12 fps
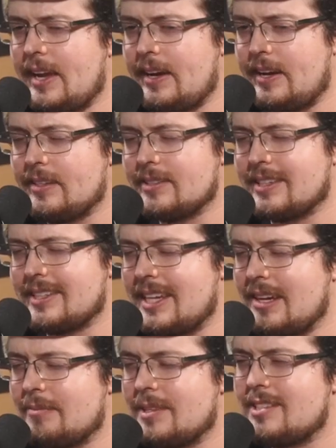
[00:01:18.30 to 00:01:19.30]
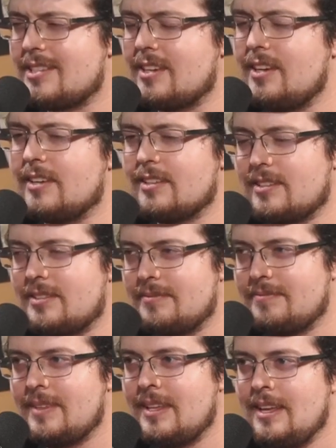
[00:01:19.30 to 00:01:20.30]
and I was like, "Damn, this sucks."
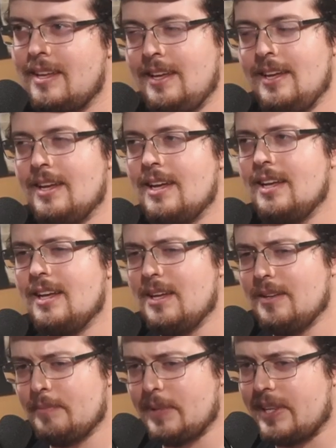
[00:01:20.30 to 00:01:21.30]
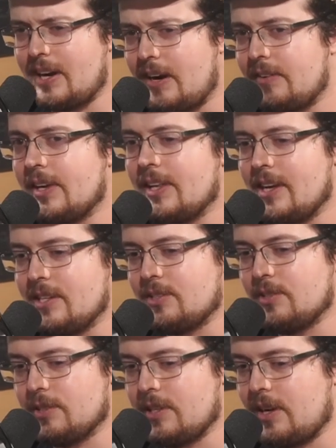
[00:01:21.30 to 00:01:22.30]
But then I realized
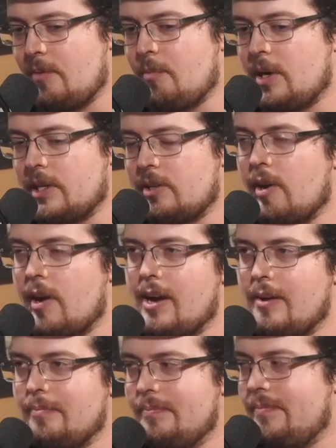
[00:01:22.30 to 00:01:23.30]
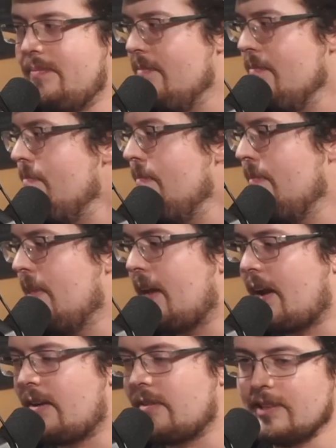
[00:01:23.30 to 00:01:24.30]
it was like a money grab. Mm -hmm.
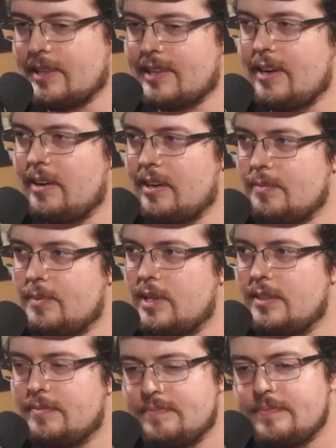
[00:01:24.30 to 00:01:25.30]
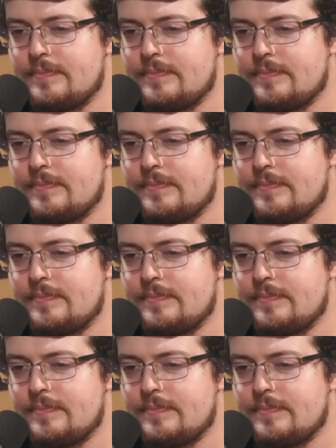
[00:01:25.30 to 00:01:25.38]
I don't really care anymore.